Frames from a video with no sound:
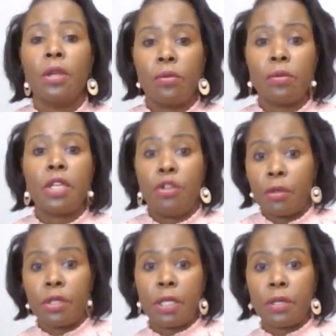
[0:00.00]
do the
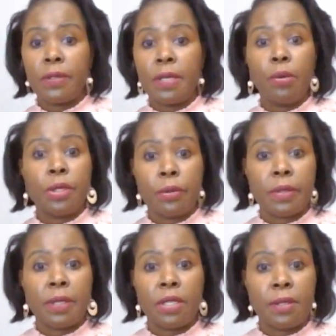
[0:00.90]
doctorate because they want to
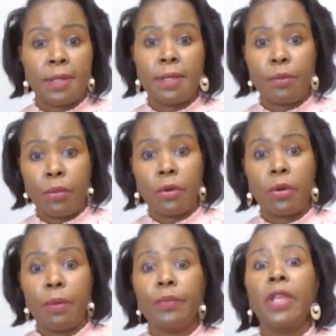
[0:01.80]
research a certain
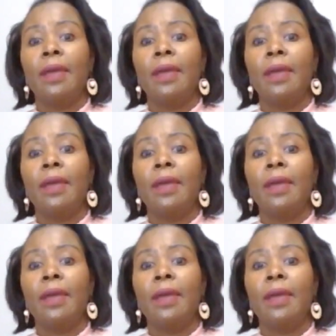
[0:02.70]
program